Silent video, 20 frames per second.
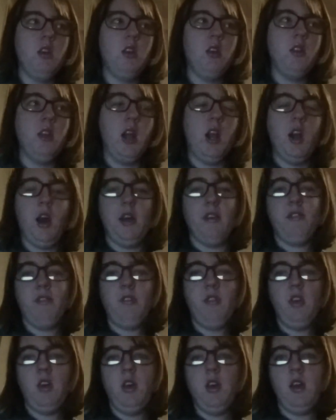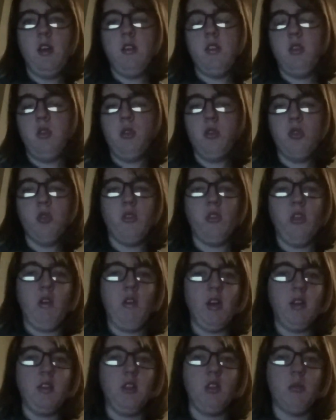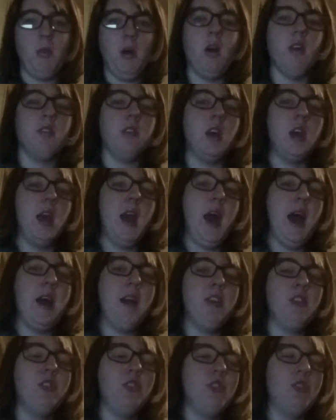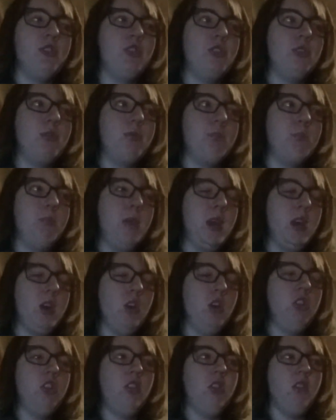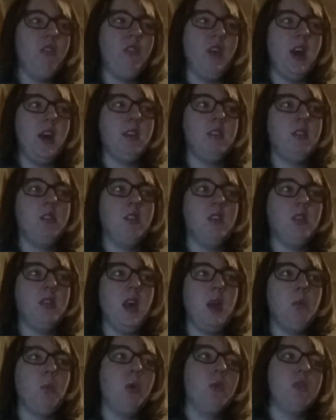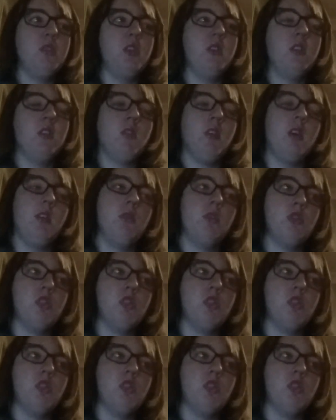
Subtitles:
their life until sort of their 18th birthday, because of the fact that they wanted their own